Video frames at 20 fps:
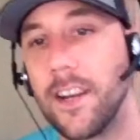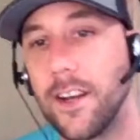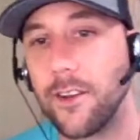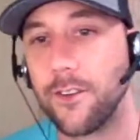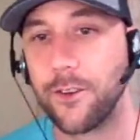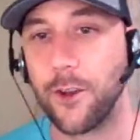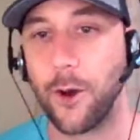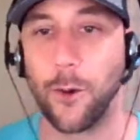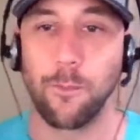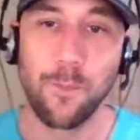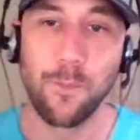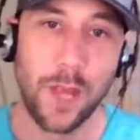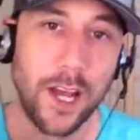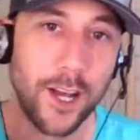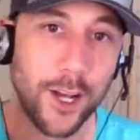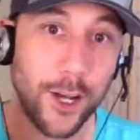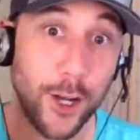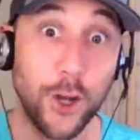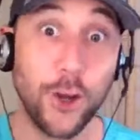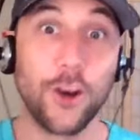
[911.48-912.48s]
so
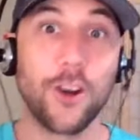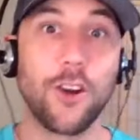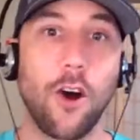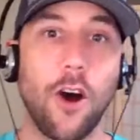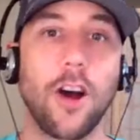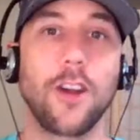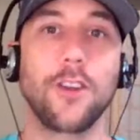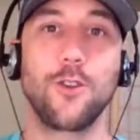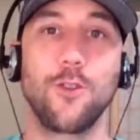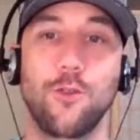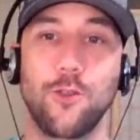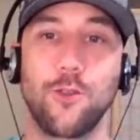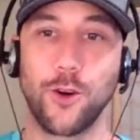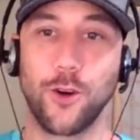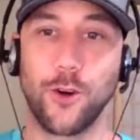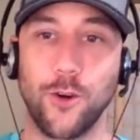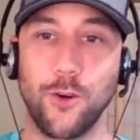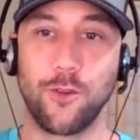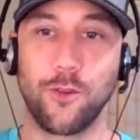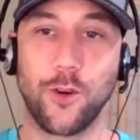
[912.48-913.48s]
good on you
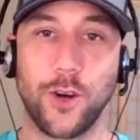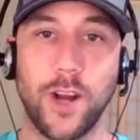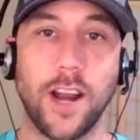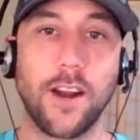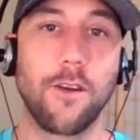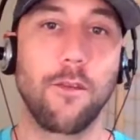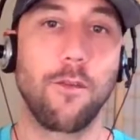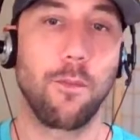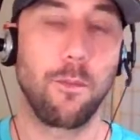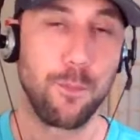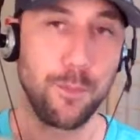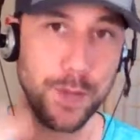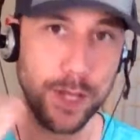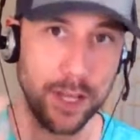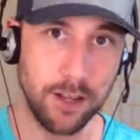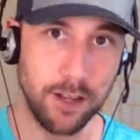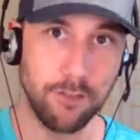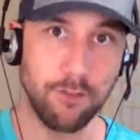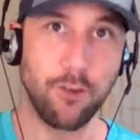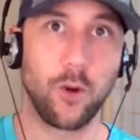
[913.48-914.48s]
for, for kind of
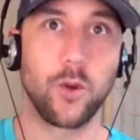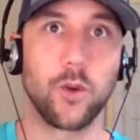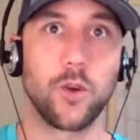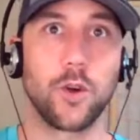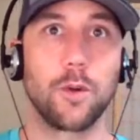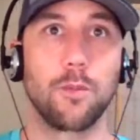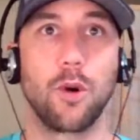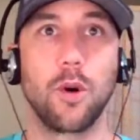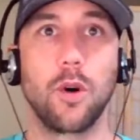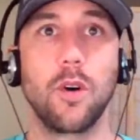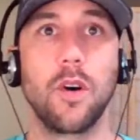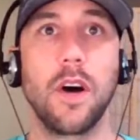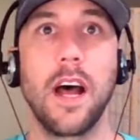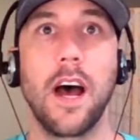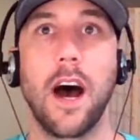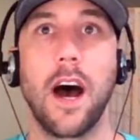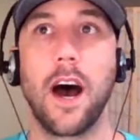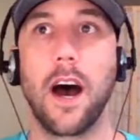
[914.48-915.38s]
being vulnerable.